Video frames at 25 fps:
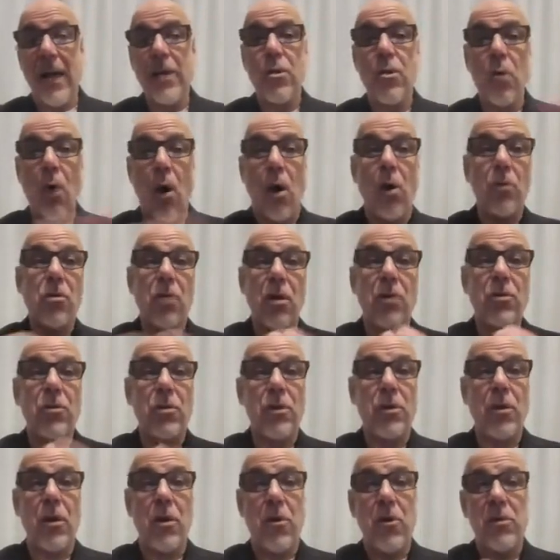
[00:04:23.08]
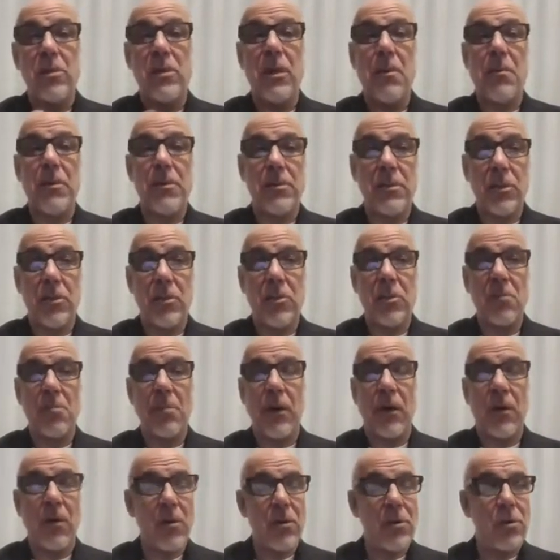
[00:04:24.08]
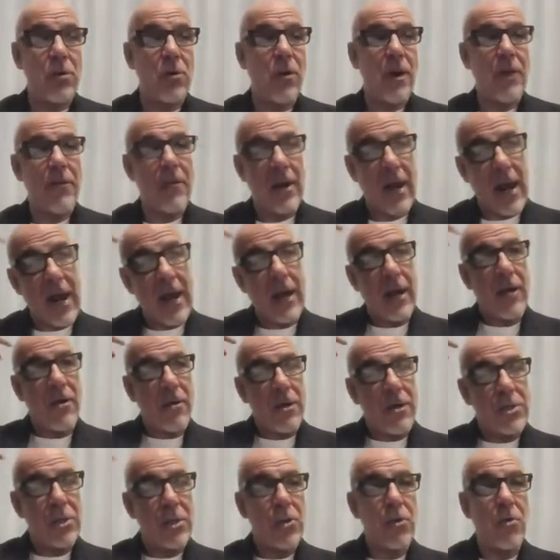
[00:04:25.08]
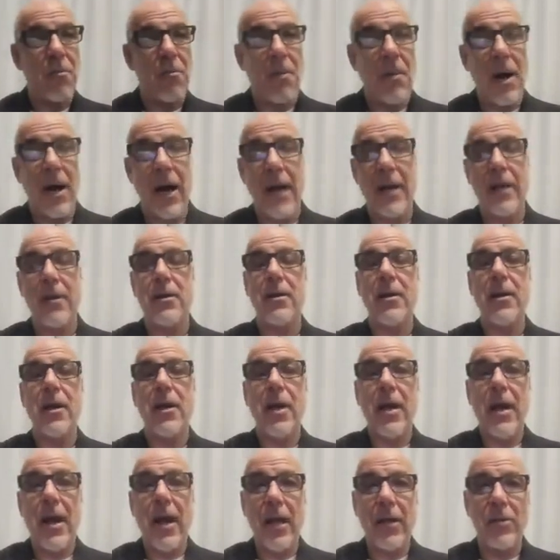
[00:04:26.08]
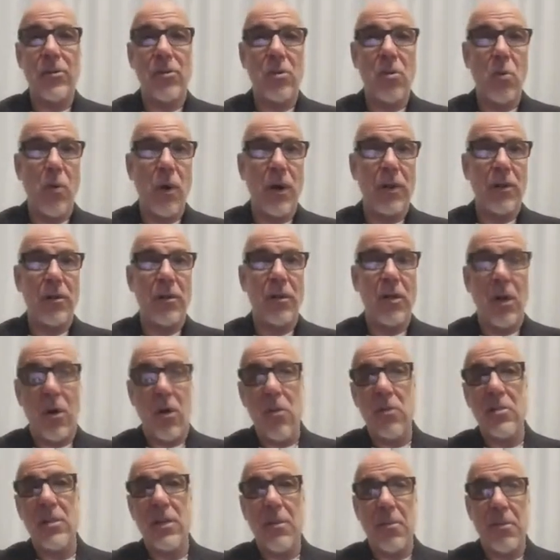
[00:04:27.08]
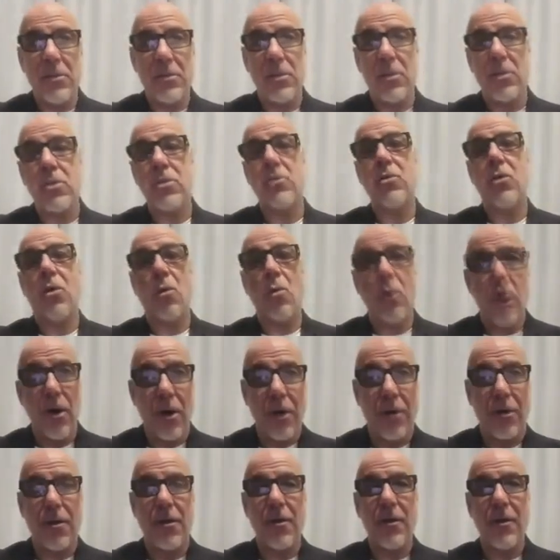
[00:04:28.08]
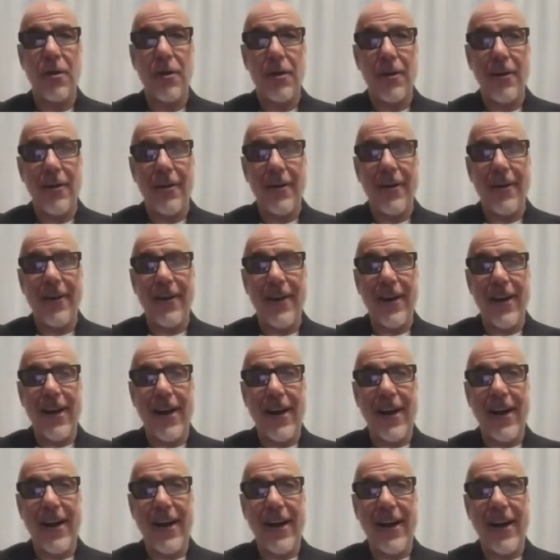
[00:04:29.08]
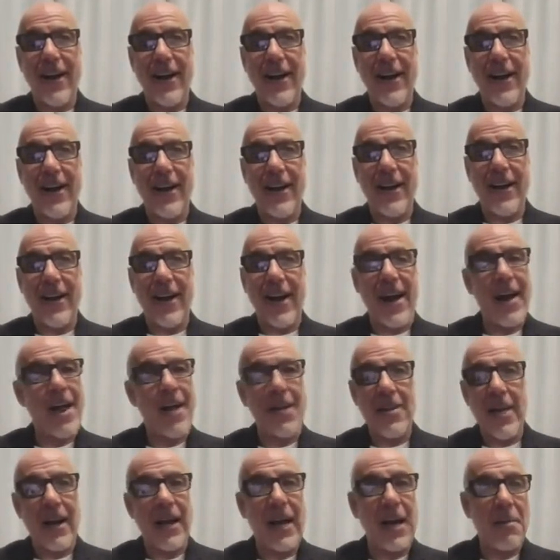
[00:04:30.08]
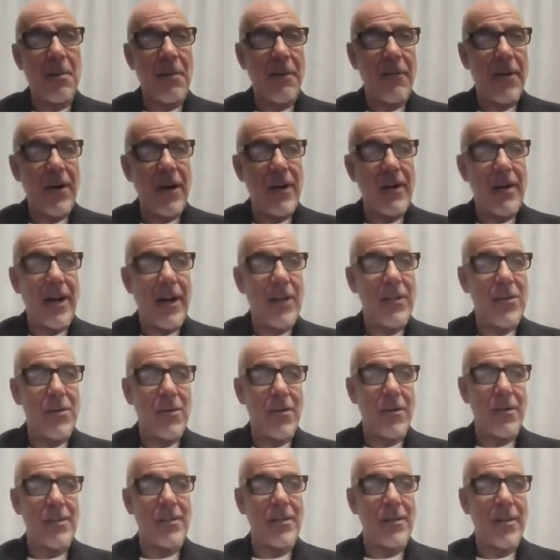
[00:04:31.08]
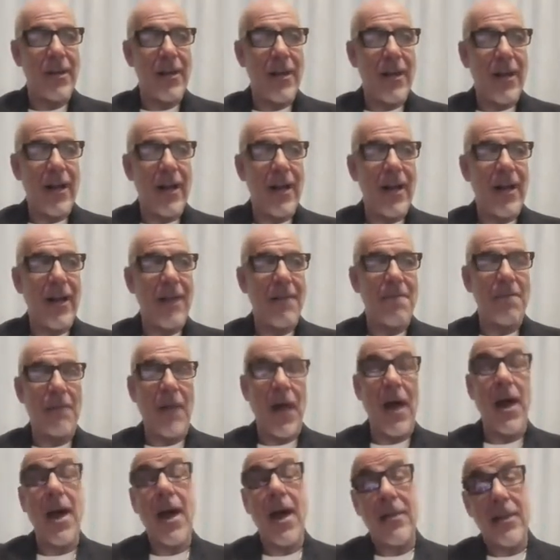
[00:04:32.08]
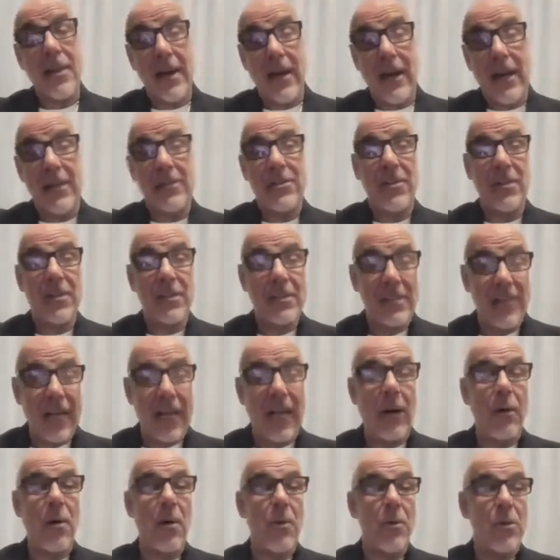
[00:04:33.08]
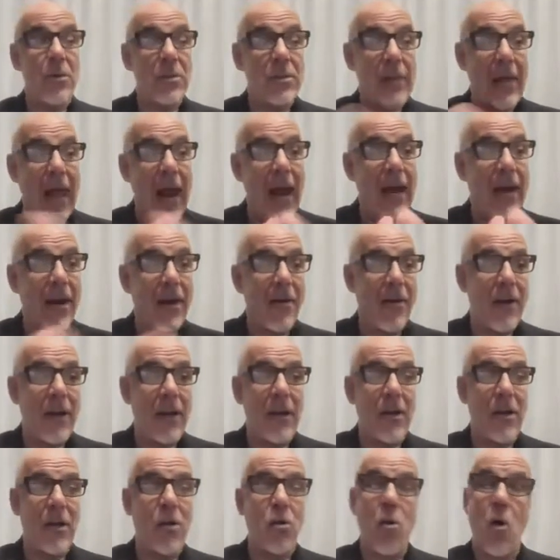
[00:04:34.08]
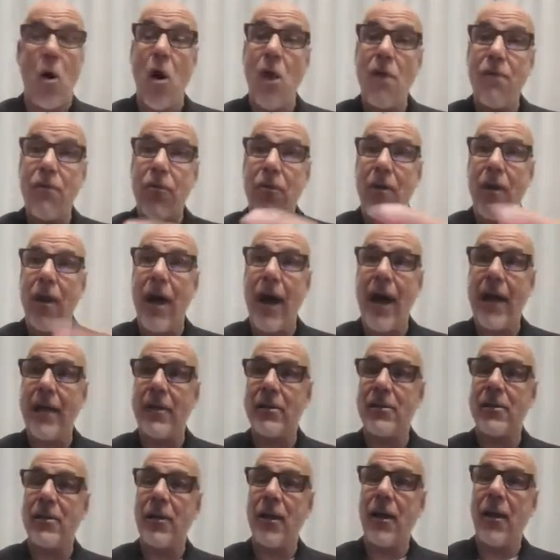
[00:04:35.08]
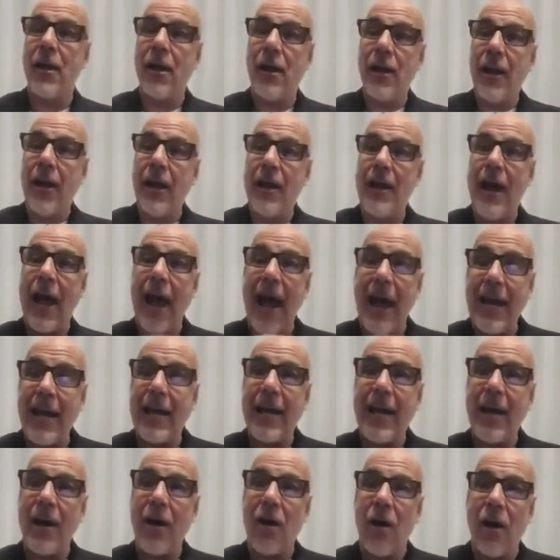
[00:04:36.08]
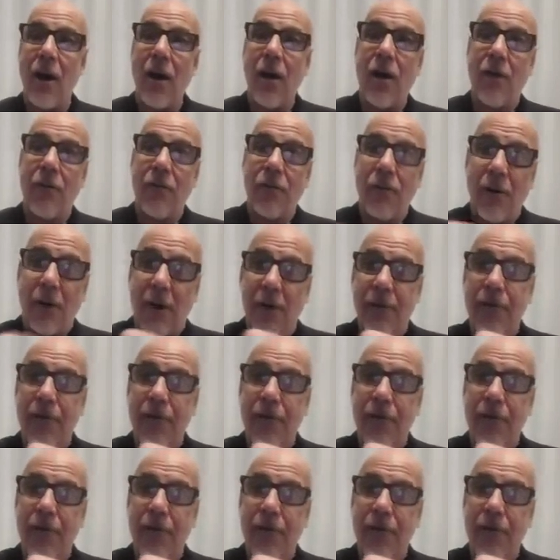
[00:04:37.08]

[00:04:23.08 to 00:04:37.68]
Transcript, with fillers: and you hold on to the losing positions because you have an anchorage in your mind mm-hmm. as to what the losing positions are worth. Uh, and that can be very dangerous. Um, and that leads to the second one, which is anchoring. You know, your over-reliance, an anchor of,